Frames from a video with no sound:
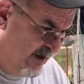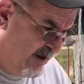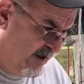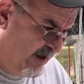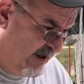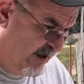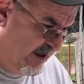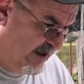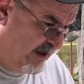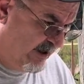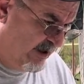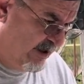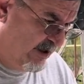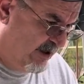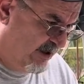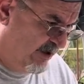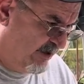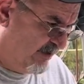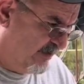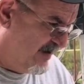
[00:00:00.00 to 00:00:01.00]
and
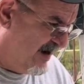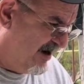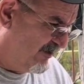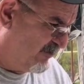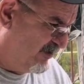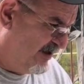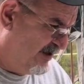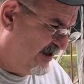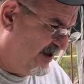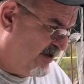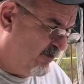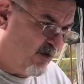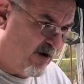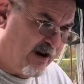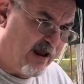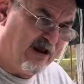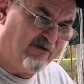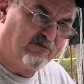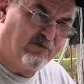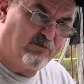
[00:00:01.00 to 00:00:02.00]
I really didn't want
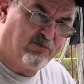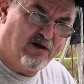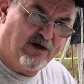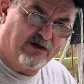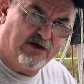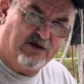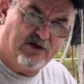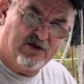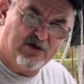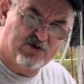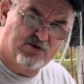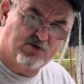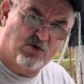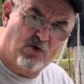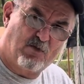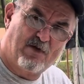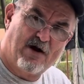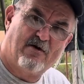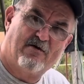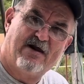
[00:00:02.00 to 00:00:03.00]
to have to plug into the shore
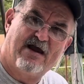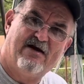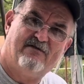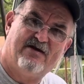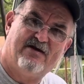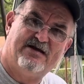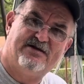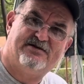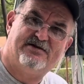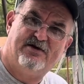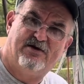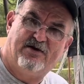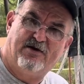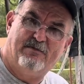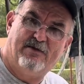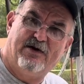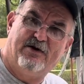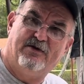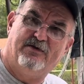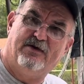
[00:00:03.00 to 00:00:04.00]
power to have AC on a
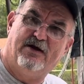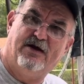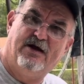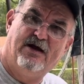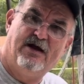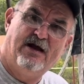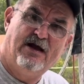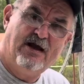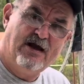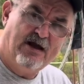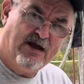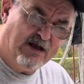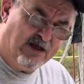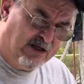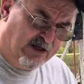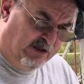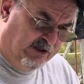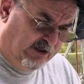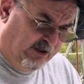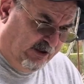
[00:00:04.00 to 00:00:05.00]
boat.
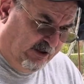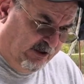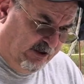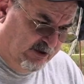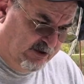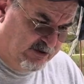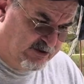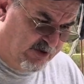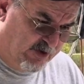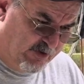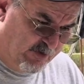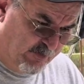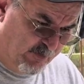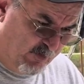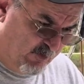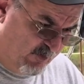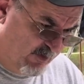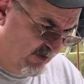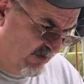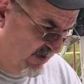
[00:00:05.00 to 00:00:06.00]
So
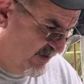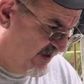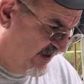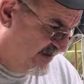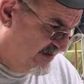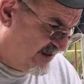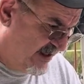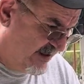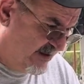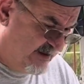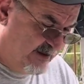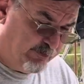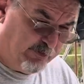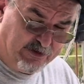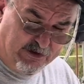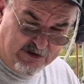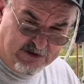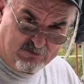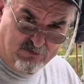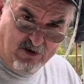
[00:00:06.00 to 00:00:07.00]
one of the things I did with
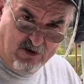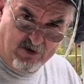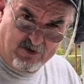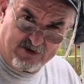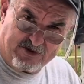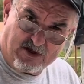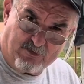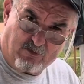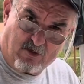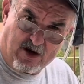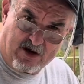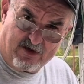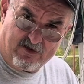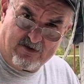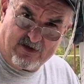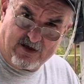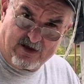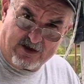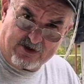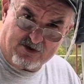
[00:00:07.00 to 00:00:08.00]
this boat is upgraded the
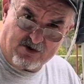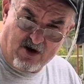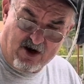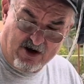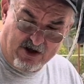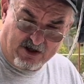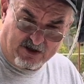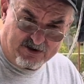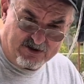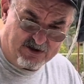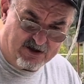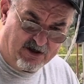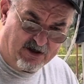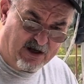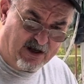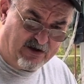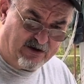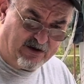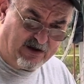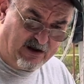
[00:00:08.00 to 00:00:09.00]
electronics
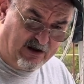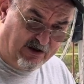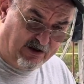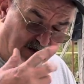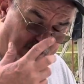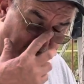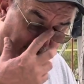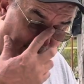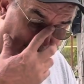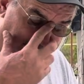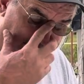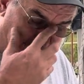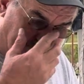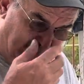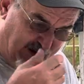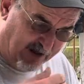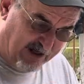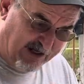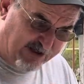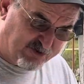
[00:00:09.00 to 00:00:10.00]
and the
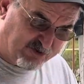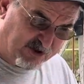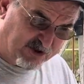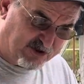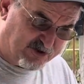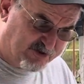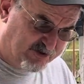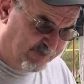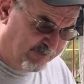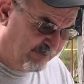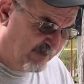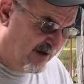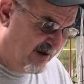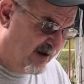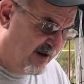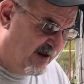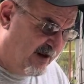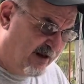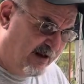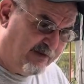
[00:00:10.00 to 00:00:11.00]
electrics.
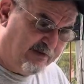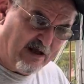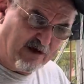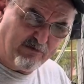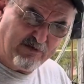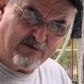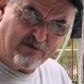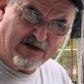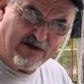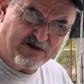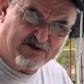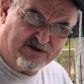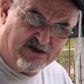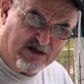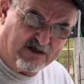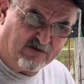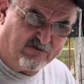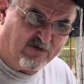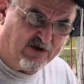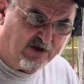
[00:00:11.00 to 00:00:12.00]
That'll be my
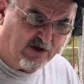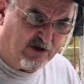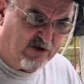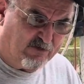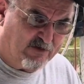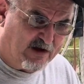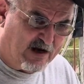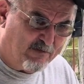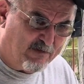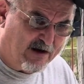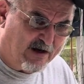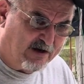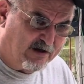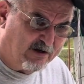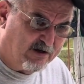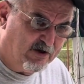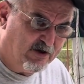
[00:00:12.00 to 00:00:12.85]
second video that I make.